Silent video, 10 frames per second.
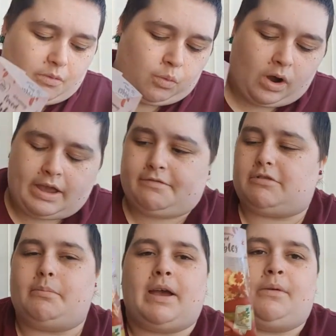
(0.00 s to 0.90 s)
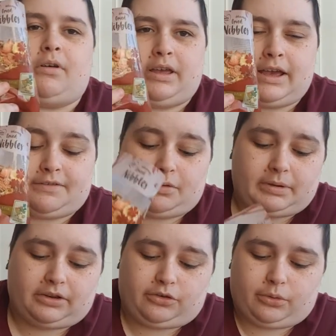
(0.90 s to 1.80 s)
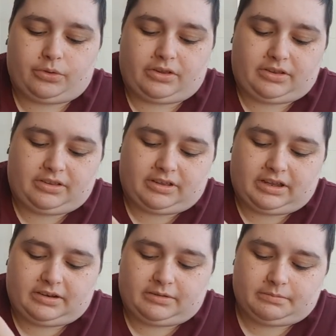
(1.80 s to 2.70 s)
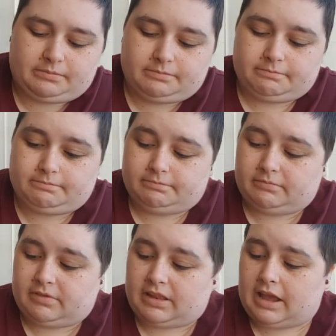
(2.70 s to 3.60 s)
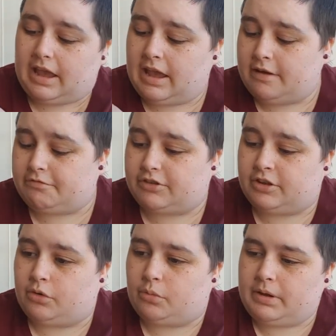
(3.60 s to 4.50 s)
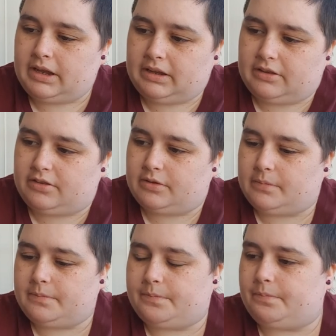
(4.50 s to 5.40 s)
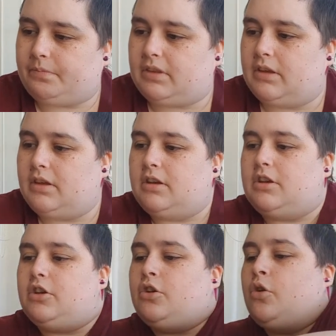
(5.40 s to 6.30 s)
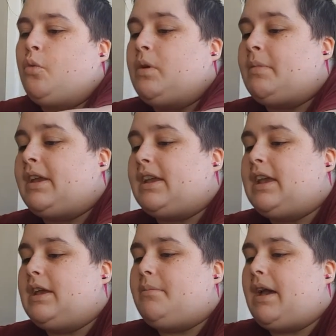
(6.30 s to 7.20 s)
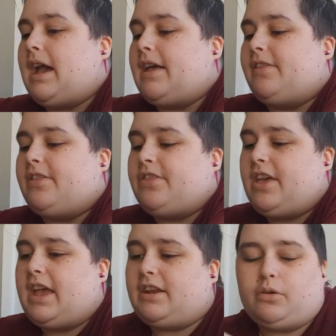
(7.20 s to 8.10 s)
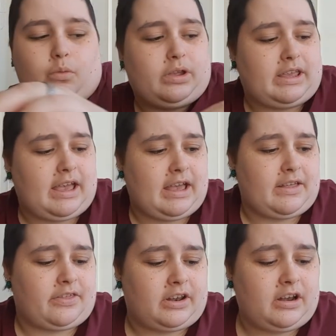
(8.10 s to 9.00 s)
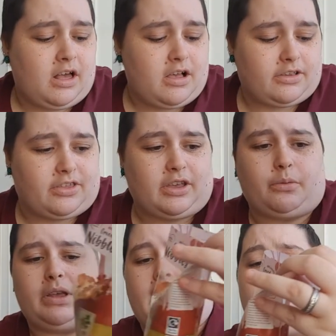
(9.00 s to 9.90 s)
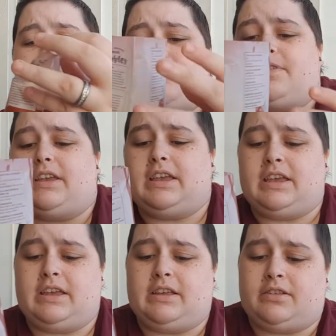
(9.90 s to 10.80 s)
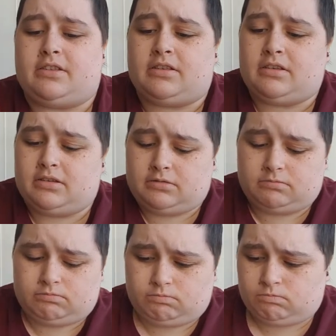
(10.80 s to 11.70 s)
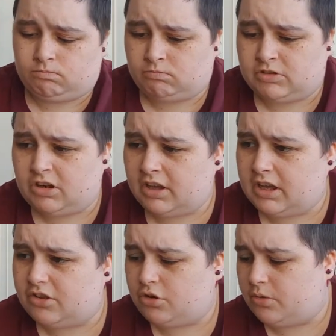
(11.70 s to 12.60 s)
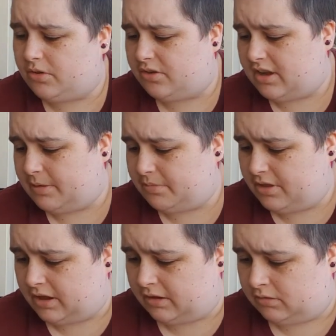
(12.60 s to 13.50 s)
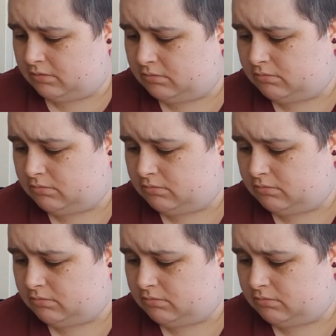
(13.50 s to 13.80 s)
Whatever amount, I have to make sure this is in every single mix we make him. And then we, the last thing we have is, did I get two of the same thing?